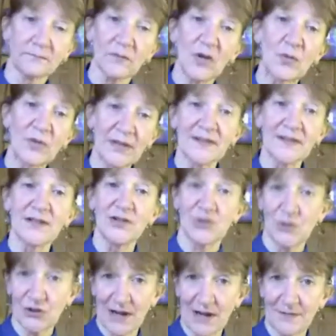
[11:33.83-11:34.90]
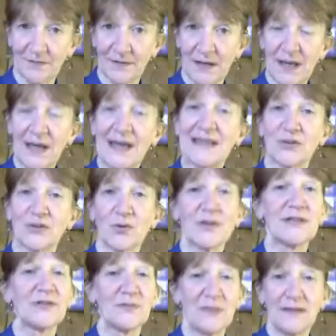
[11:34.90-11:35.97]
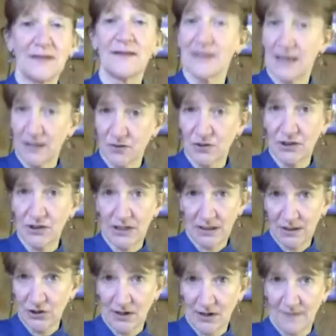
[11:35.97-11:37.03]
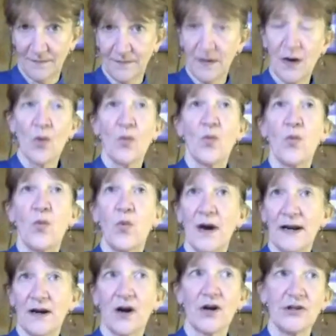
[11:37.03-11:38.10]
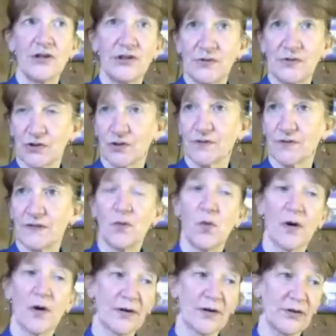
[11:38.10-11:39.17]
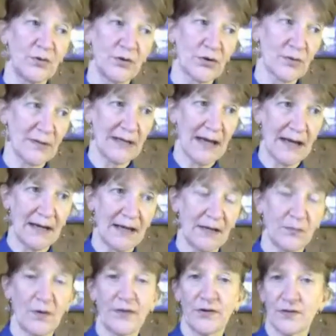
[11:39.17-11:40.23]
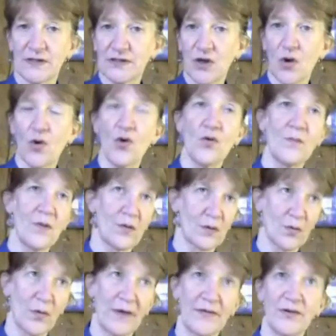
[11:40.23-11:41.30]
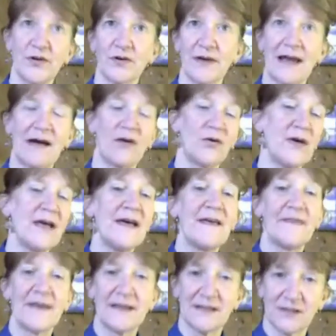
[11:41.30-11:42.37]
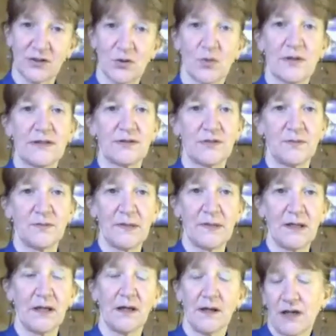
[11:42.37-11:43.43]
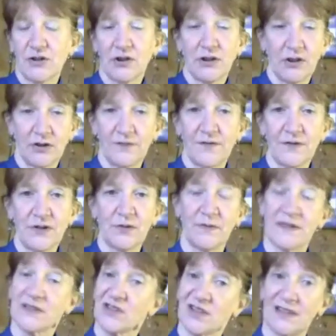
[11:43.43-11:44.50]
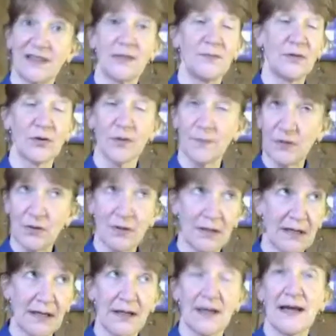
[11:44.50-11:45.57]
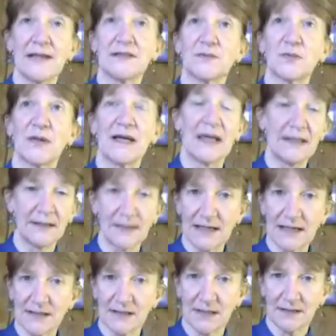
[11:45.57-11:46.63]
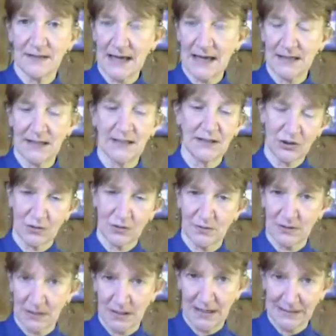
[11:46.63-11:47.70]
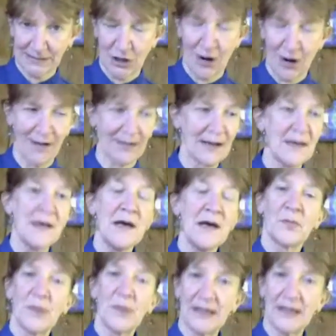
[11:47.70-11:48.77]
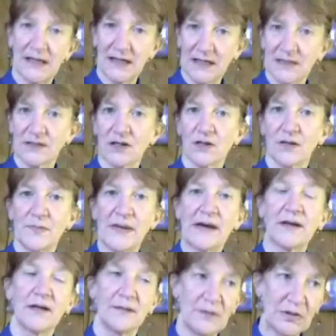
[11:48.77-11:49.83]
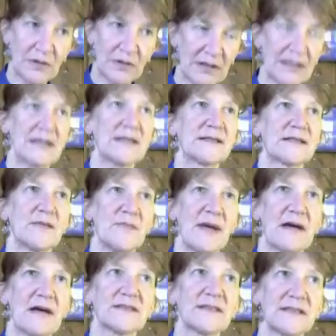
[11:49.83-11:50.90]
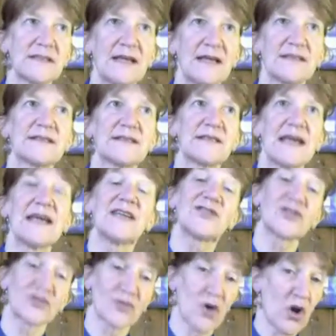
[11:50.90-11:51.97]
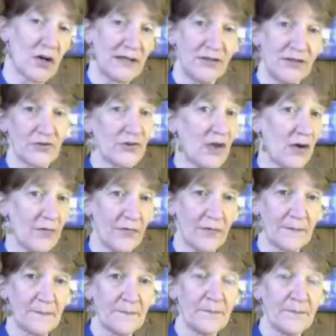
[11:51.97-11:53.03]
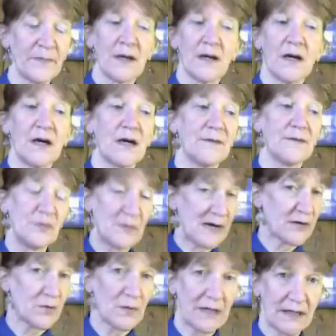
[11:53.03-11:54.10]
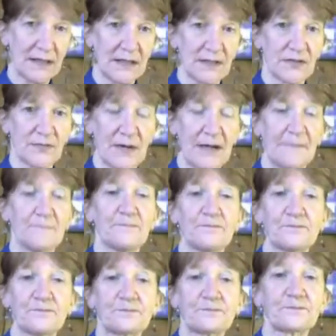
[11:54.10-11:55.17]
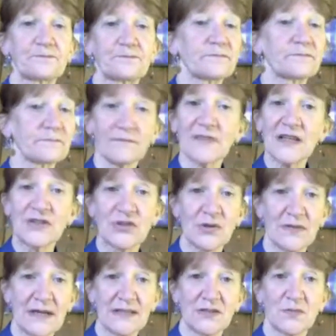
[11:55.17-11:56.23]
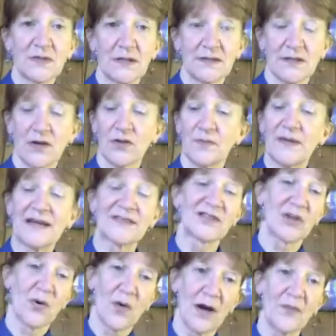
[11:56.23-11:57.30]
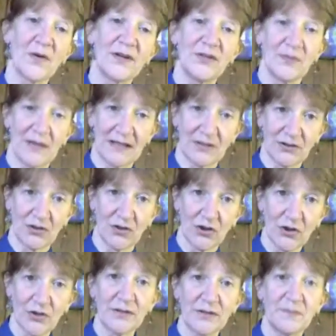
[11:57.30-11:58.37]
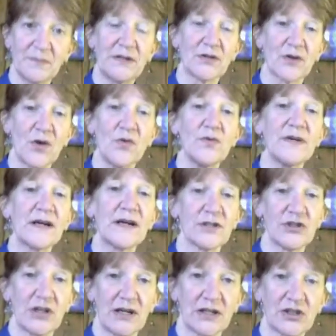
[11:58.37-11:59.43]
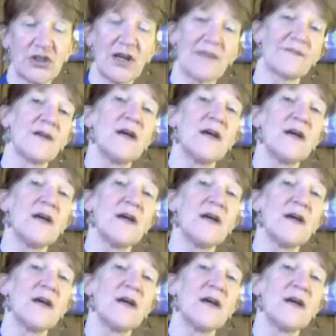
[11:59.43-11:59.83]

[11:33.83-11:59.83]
Really, the new chef is going to be the energetic chef. What are you serving? What are you creating, whether it's home or whether you're out, that is going to be actually good for you? That's going to keep your immunity. I hate to bring any of that into tonight's talk, but it is all about immunity. It's about staying strong in yourself, no matter what it is, right? So that's what it's all about. So I want you guys to learn to be your own energetic chef,